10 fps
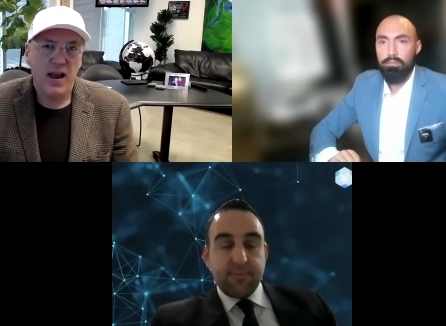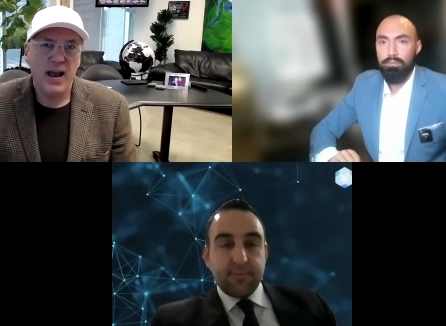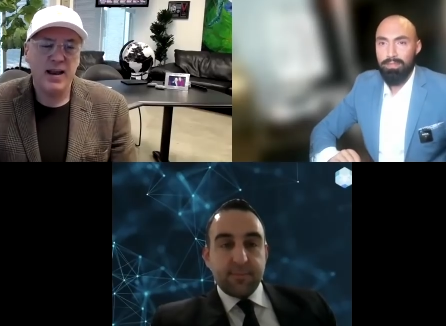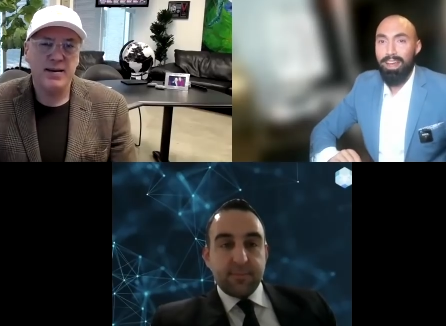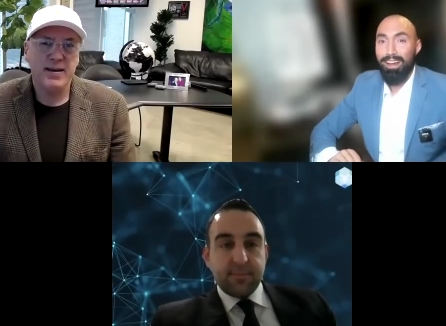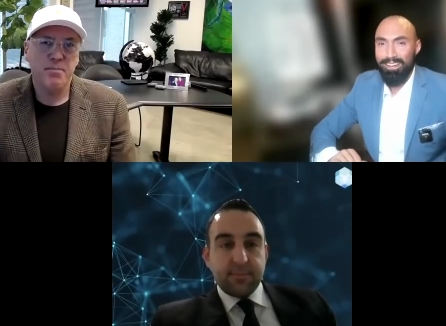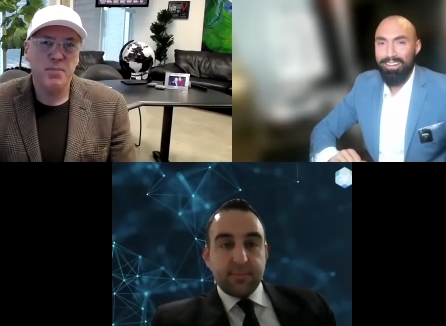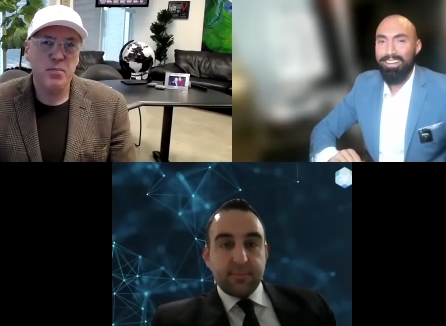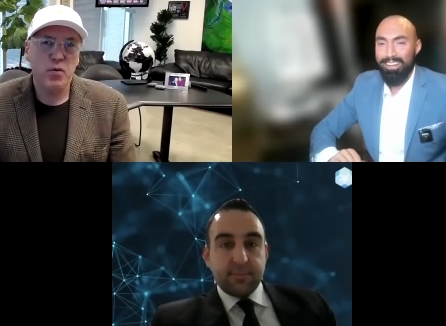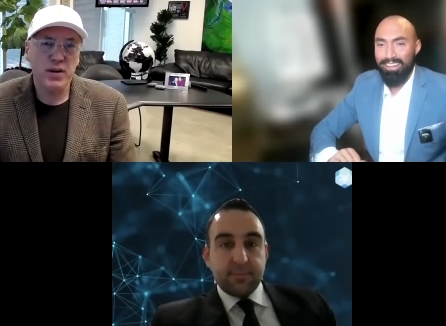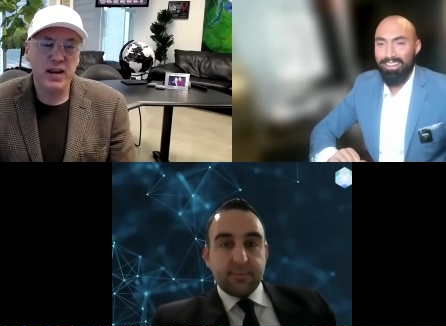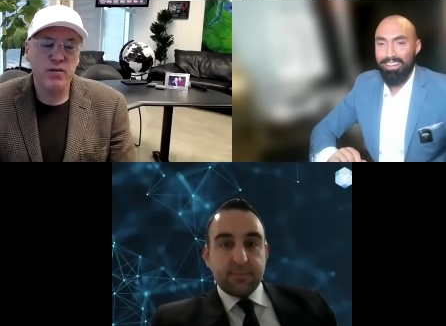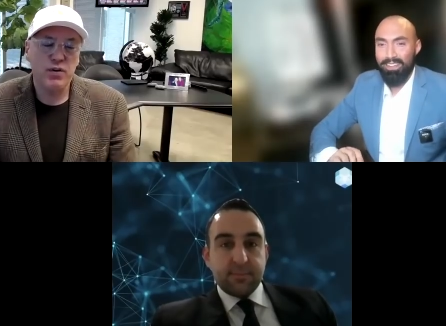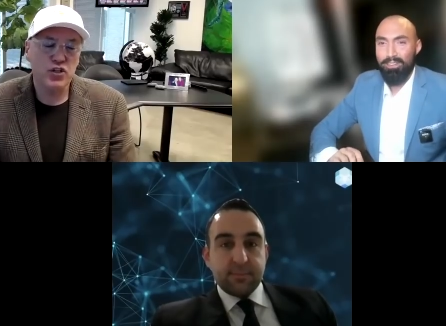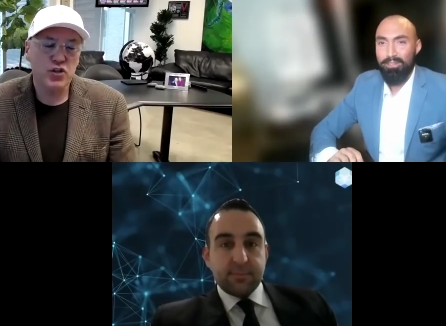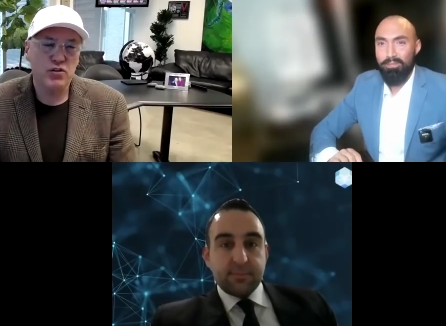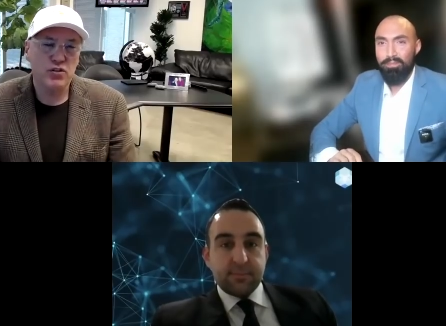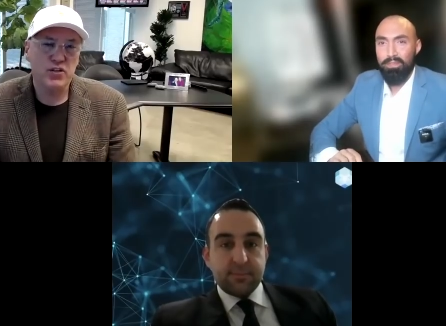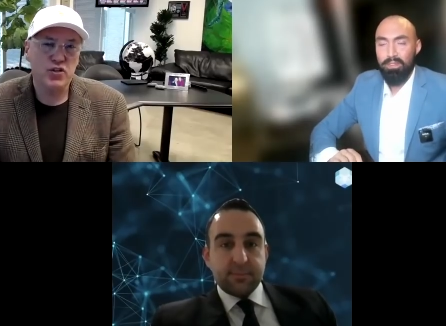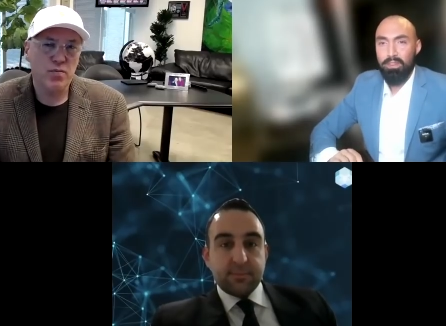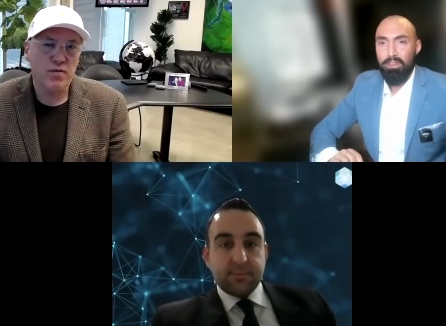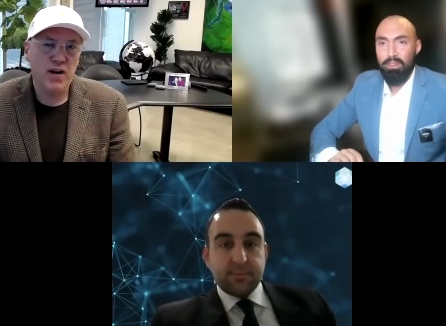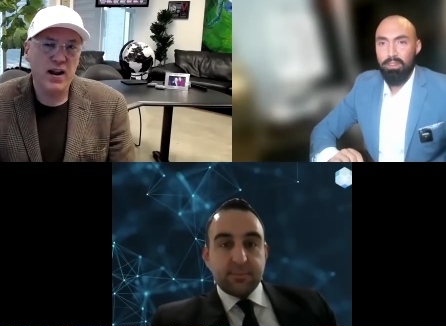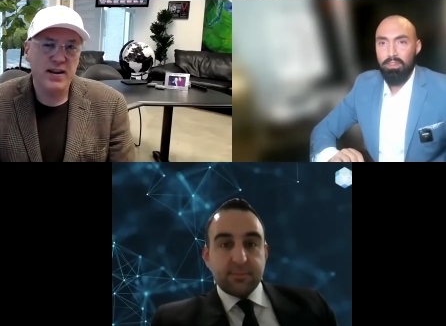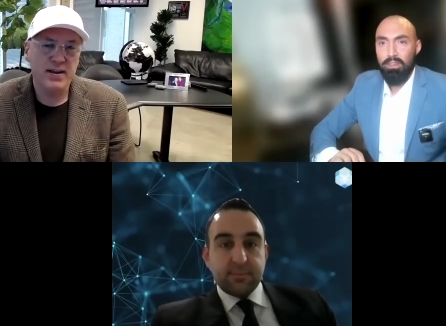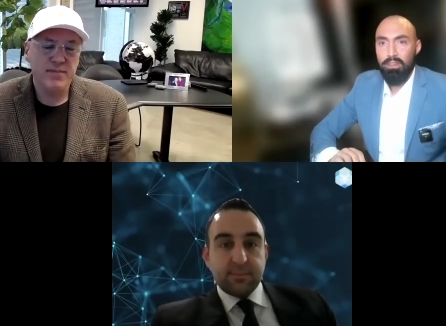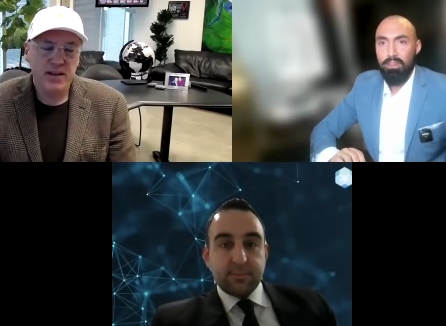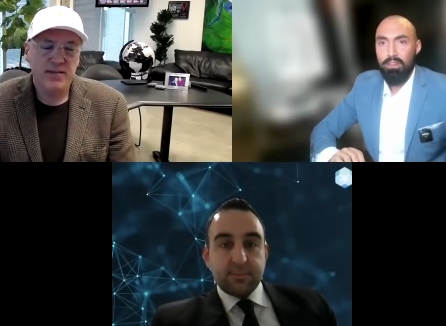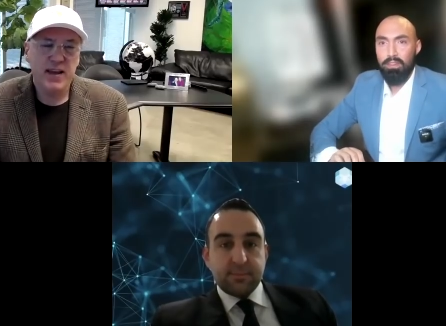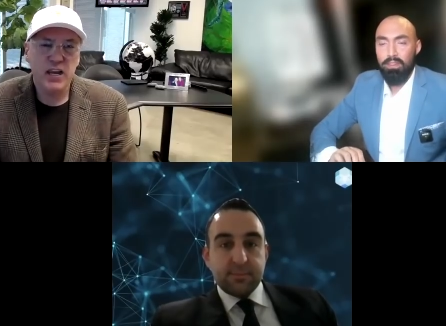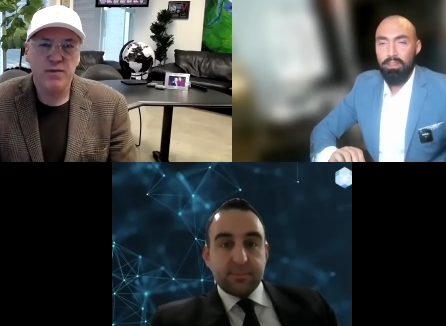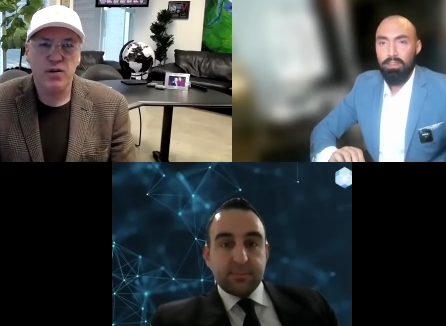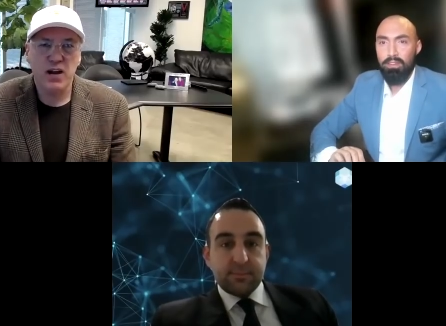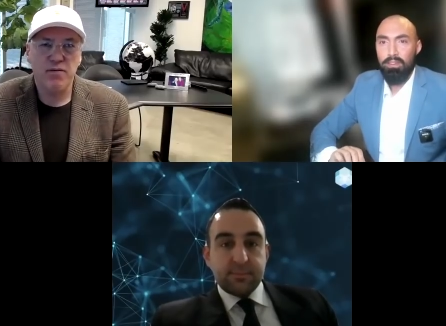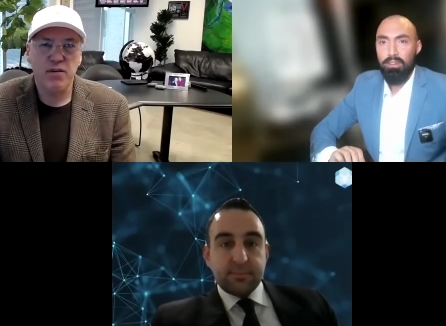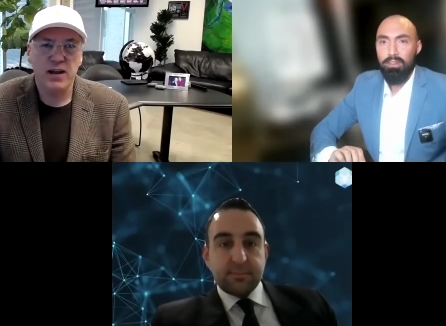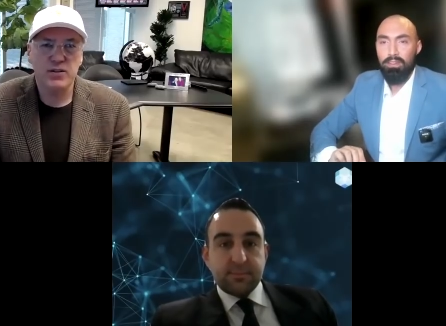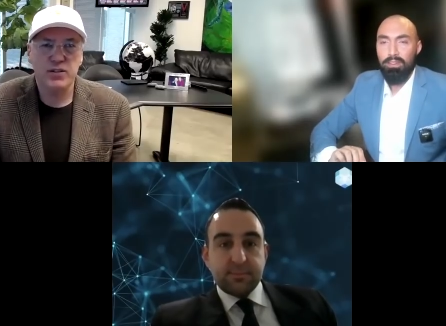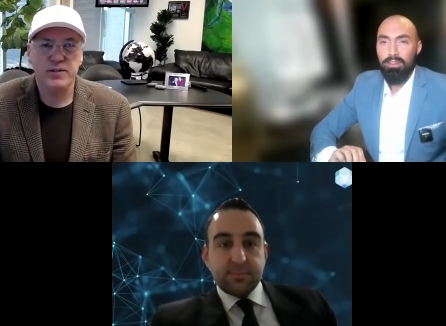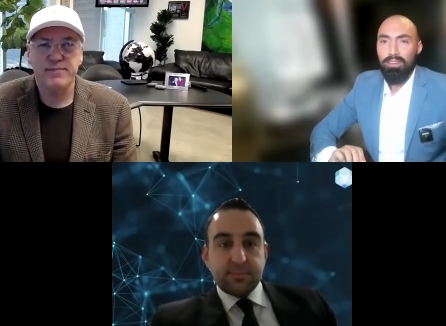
Speaker 1: and people need research that you're providing, and thank you for covering us.